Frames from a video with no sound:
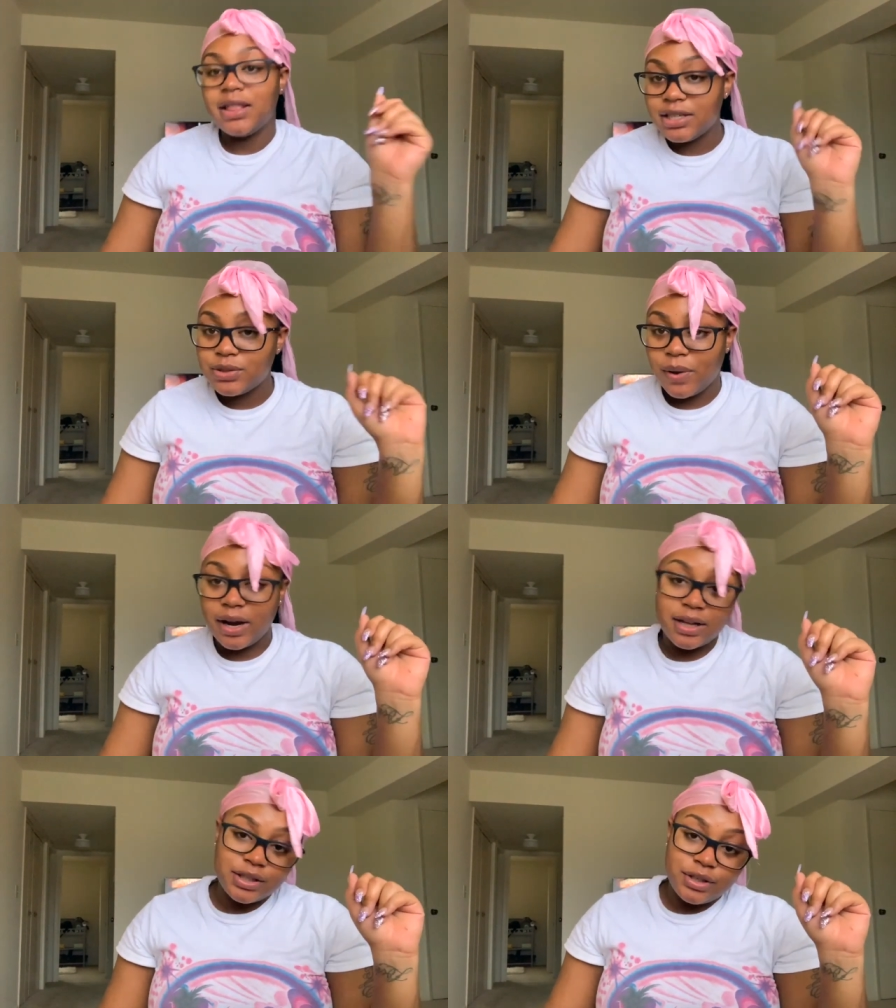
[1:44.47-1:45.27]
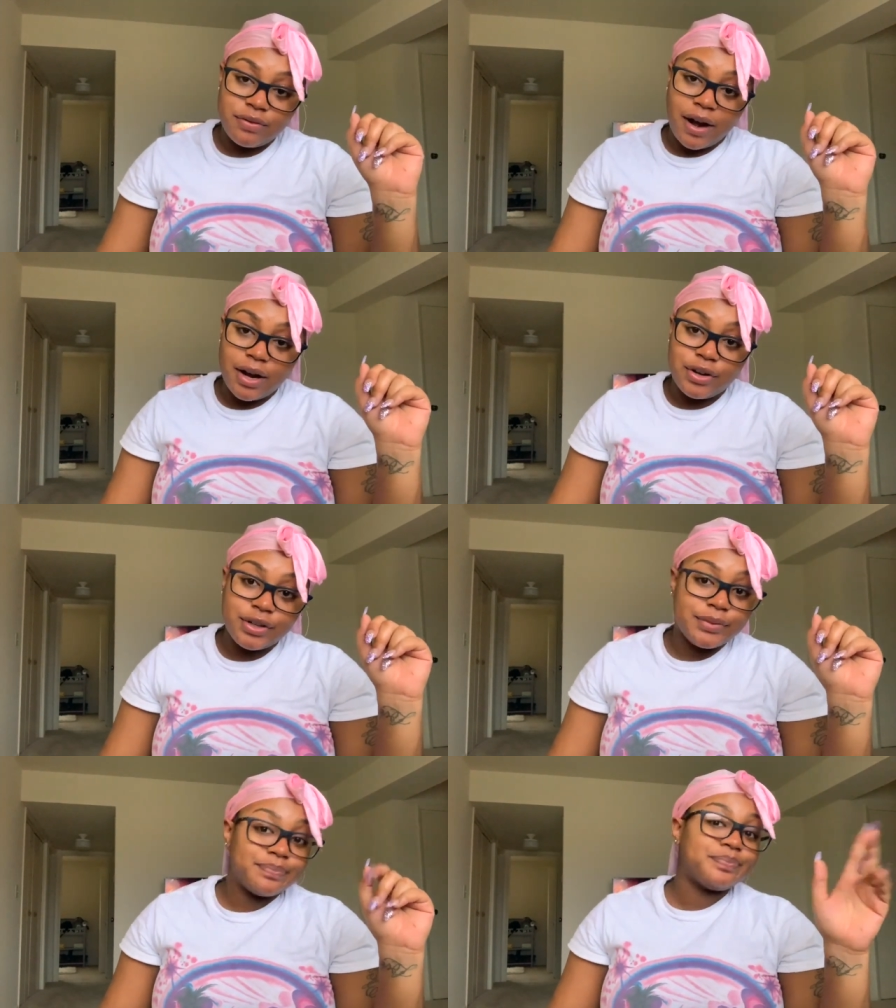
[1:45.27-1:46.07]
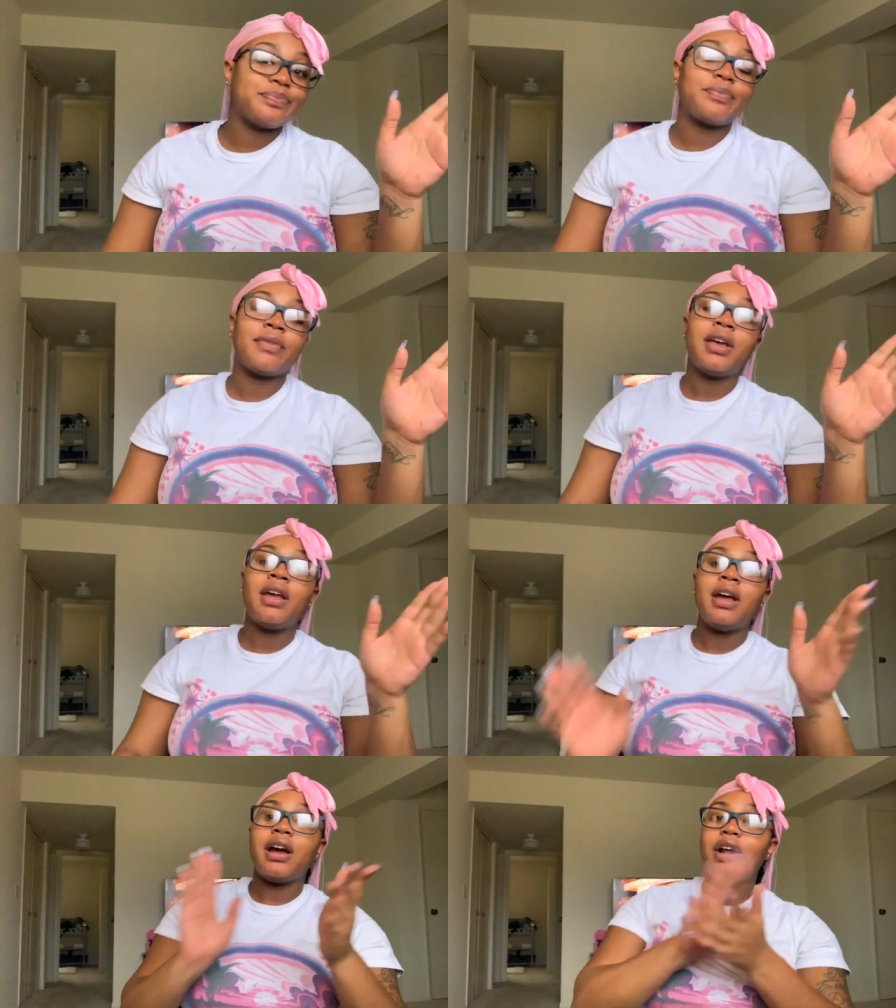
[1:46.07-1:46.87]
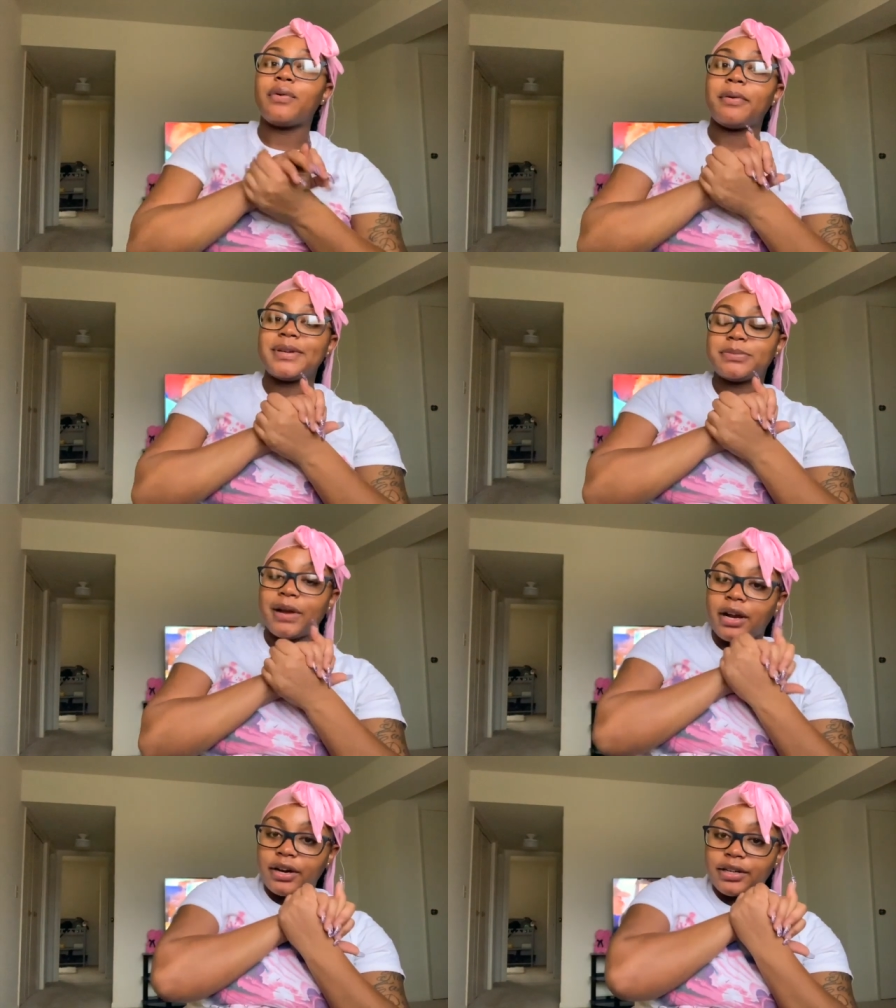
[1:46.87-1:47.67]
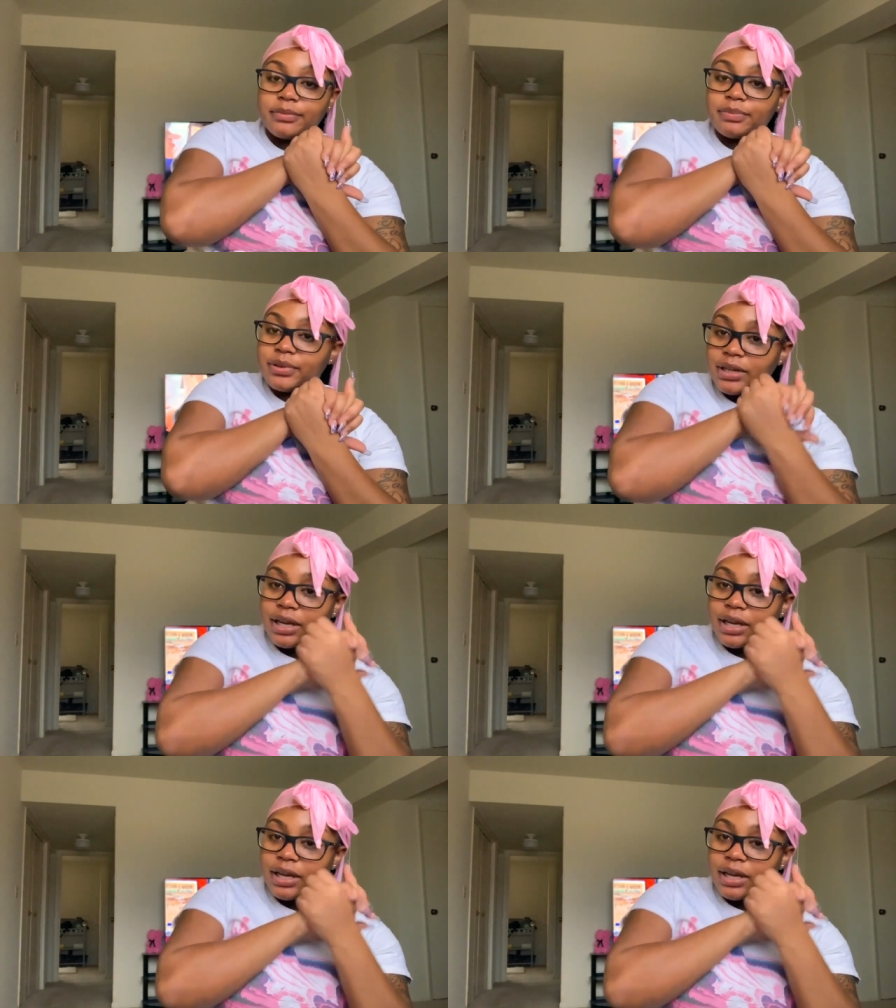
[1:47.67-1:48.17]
That's why I got the do-rag on. I don't want to mess my hair up.